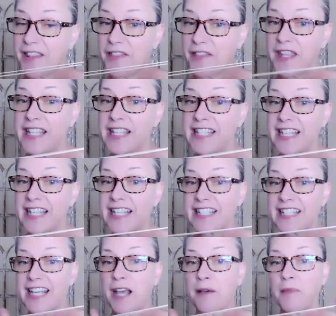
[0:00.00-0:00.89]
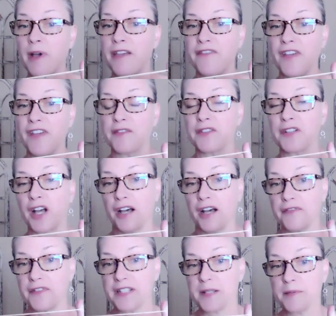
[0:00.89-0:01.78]
This is not my favorite
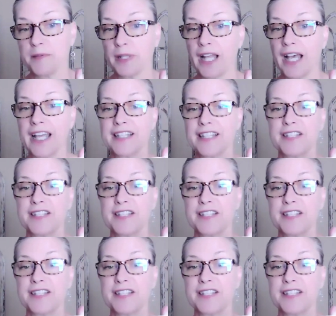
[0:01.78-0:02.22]
office supply.